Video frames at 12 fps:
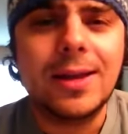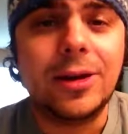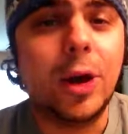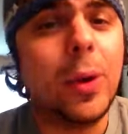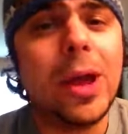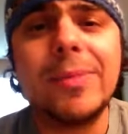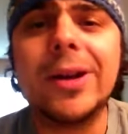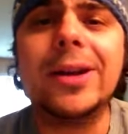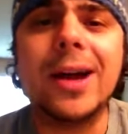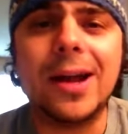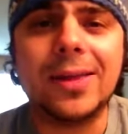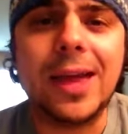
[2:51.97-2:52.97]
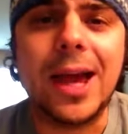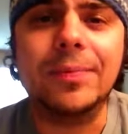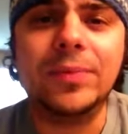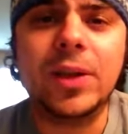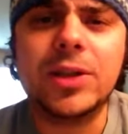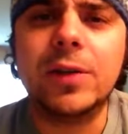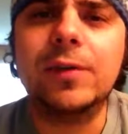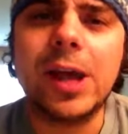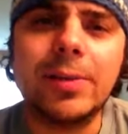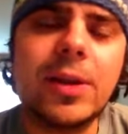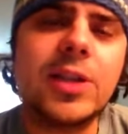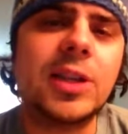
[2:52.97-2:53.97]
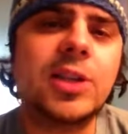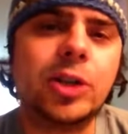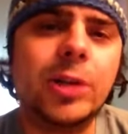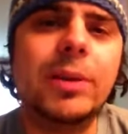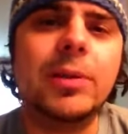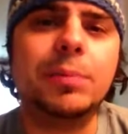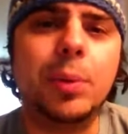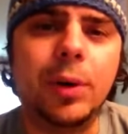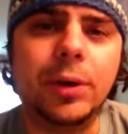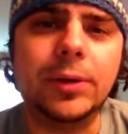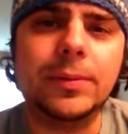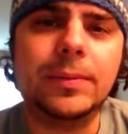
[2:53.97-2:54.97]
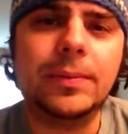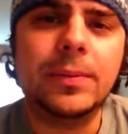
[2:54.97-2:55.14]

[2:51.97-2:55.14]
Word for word: No way I'm going to knock that because your family is extremely important.